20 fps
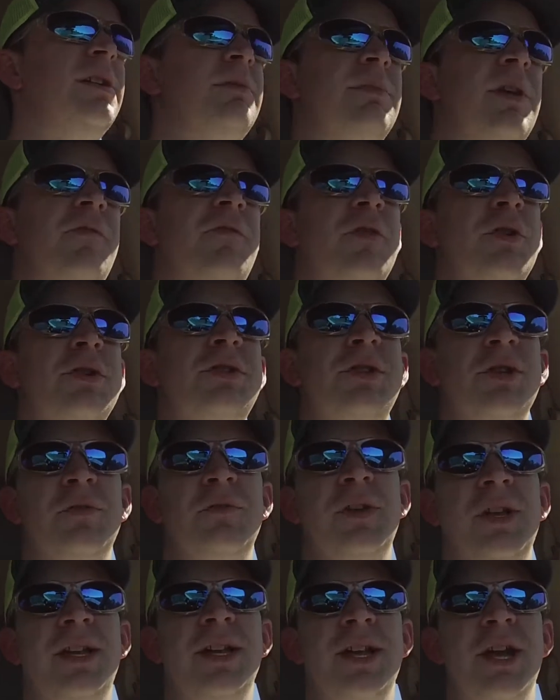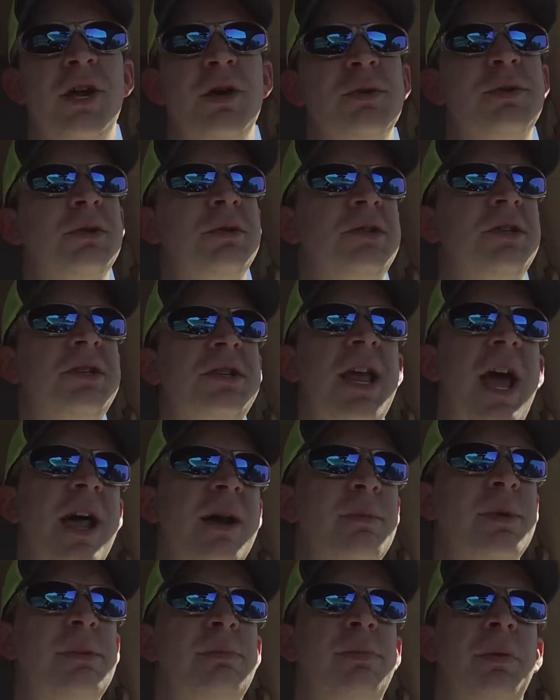my first two videos are just kind
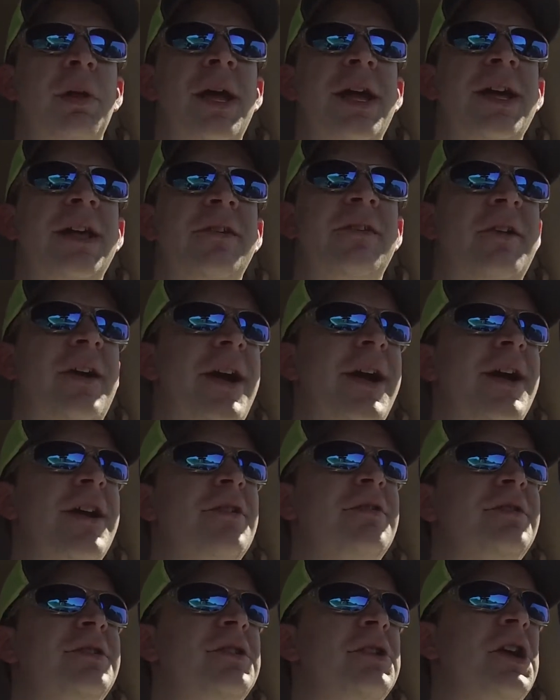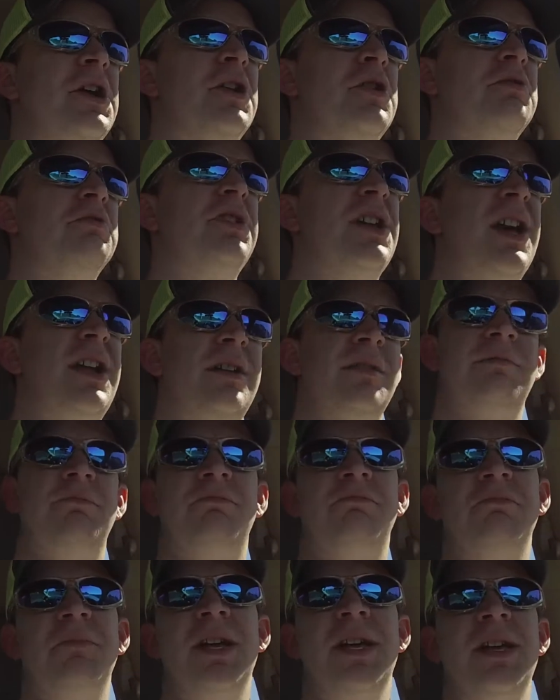of me playing around, you know, kind of
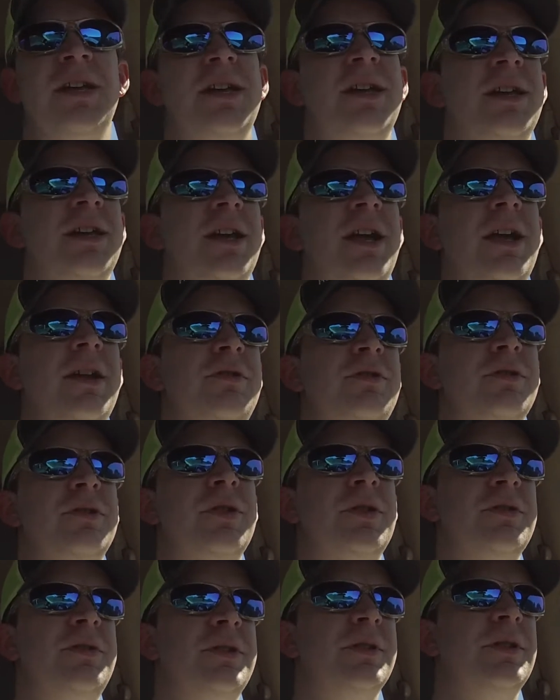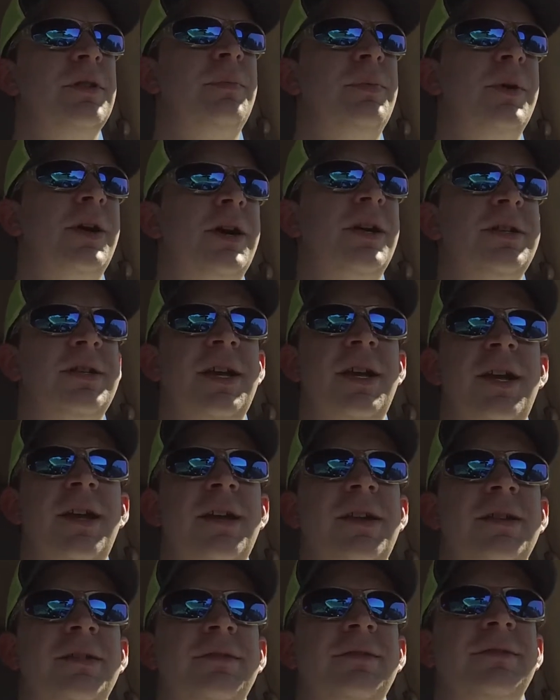introducing the
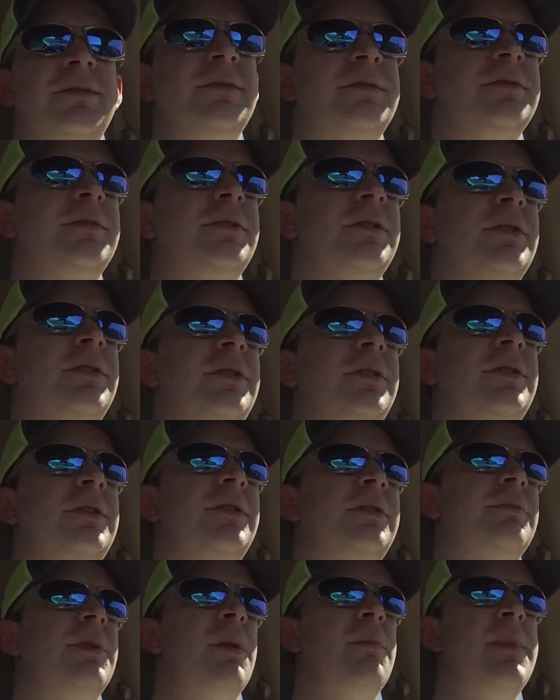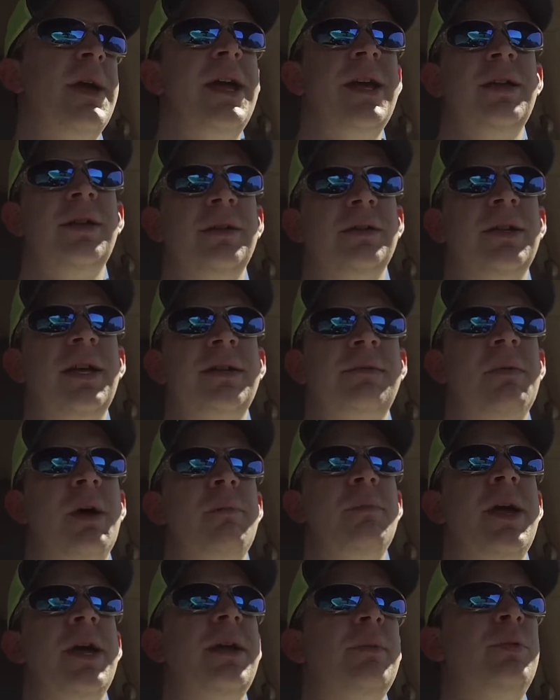project. That's my
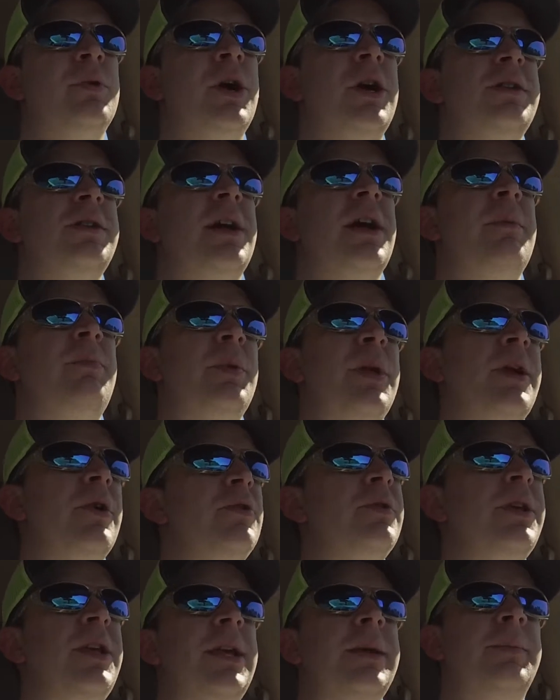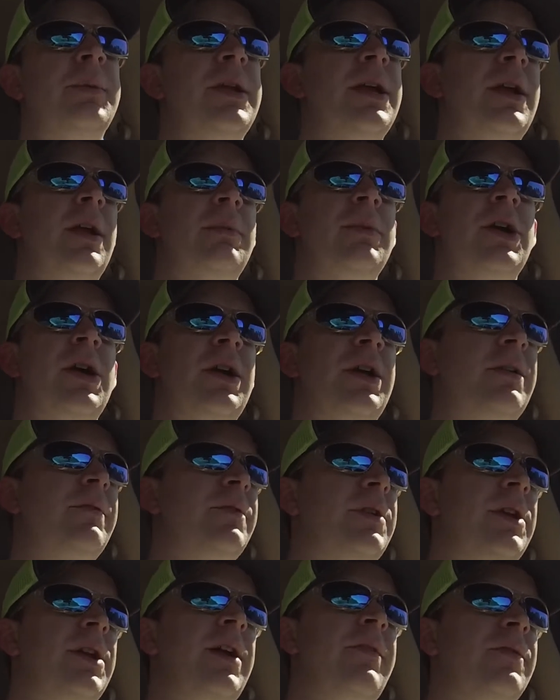main project. I plan on keeping it. I'm not
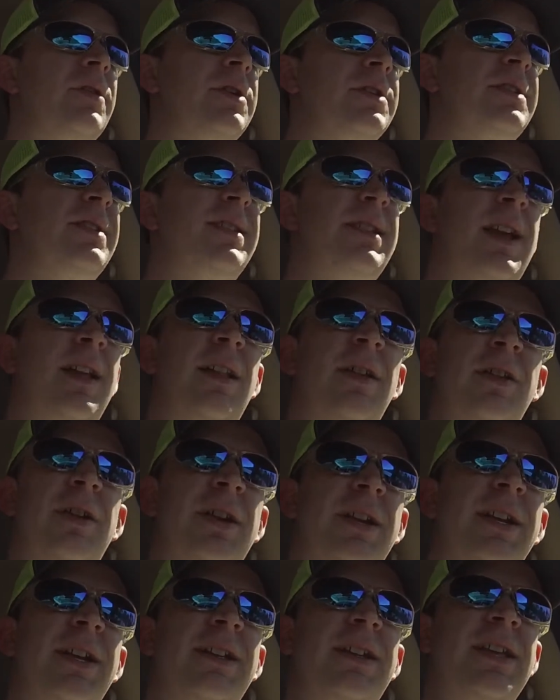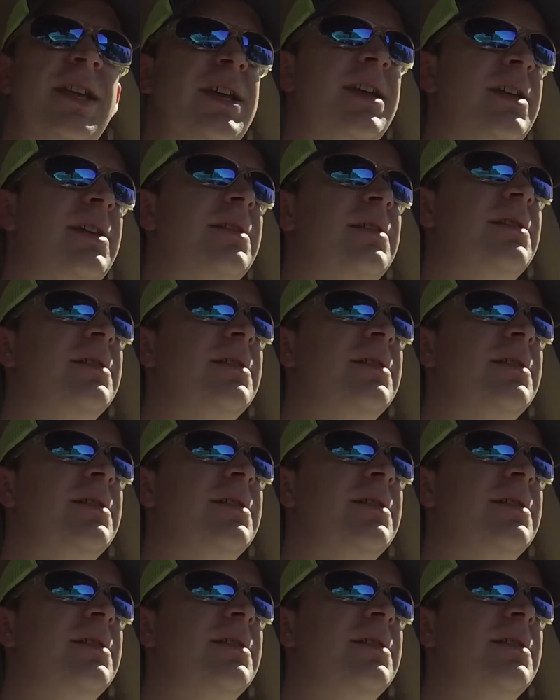ever going to sell it or anything.